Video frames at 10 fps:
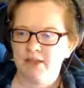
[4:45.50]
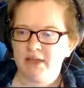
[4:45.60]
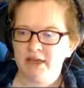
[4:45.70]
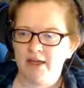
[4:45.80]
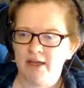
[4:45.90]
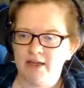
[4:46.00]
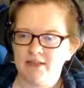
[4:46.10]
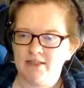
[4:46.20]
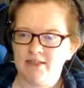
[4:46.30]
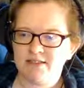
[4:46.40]
and
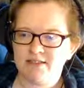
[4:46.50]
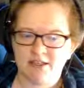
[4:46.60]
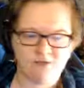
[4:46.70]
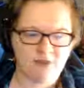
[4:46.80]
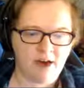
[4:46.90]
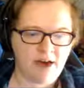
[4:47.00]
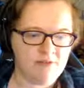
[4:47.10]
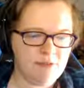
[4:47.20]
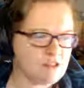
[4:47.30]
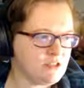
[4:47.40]
since it says 5,
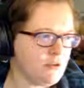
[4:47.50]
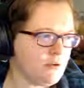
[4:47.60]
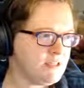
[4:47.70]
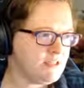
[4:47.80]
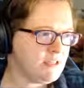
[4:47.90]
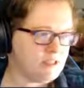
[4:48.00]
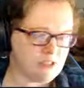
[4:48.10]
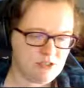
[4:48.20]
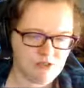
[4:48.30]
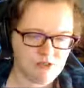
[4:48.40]
you just go into
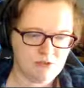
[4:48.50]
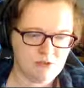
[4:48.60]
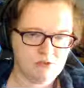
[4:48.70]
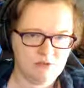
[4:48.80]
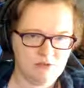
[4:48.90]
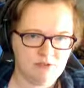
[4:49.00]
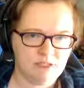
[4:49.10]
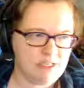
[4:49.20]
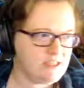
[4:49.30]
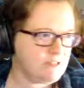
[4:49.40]
you
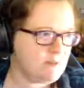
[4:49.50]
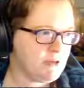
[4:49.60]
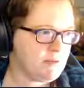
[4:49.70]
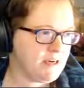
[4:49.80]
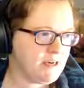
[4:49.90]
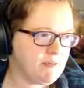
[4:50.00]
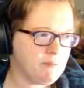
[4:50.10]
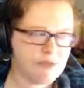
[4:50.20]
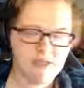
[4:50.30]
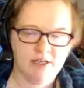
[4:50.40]
can't see it behind my camera,
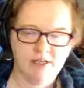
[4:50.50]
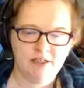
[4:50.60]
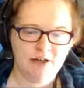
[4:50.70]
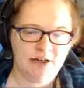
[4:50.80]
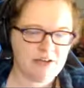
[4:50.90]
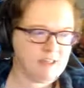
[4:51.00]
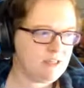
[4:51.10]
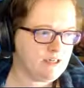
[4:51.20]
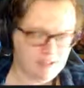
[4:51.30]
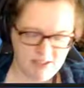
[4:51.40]
but you go down
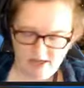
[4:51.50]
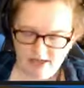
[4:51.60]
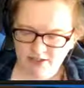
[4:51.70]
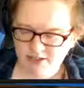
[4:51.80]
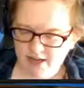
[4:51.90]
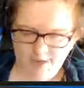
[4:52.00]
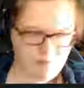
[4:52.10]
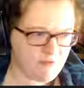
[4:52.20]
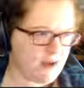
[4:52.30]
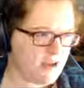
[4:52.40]
here and you type
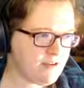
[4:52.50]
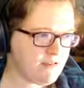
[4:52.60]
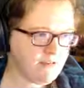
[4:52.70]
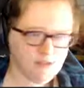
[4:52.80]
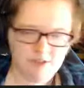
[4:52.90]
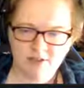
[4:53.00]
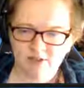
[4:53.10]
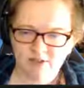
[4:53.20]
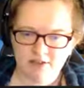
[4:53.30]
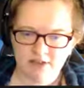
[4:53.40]
5
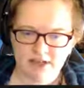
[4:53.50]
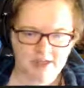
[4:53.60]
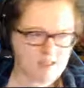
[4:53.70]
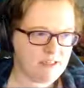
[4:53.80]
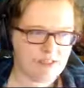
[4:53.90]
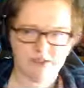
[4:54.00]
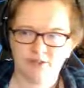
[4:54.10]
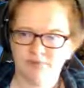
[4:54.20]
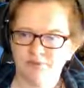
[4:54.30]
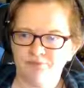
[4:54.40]
and then you hit
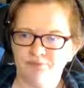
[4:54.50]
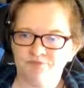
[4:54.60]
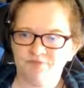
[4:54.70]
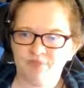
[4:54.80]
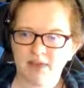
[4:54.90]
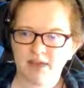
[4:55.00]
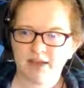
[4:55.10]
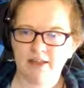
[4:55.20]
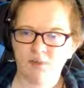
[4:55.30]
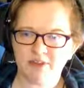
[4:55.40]
Q.
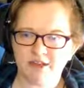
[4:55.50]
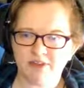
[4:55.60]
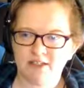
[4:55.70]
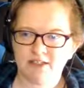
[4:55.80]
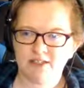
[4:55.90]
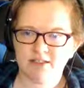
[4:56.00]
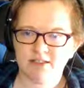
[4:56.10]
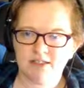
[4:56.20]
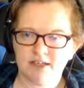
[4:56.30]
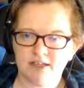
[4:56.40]
And then what that does
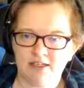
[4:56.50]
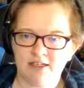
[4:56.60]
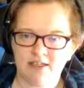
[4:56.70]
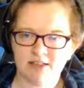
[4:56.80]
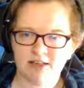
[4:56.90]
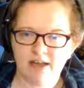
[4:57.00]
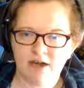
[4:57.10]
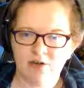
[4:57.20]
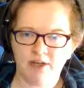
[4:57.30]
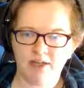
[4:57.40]
is
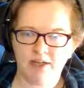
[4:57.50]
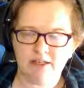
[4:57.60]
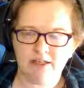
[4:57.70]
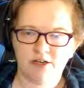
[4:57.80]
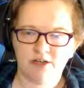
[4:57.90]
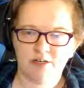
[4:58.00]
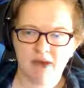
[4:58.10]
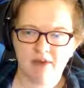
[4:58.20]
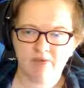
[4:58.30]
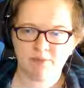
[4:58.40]
now you're going to
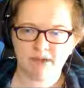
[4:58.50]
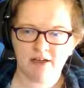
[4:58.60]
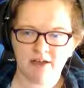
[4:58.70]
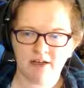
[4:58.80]
have to make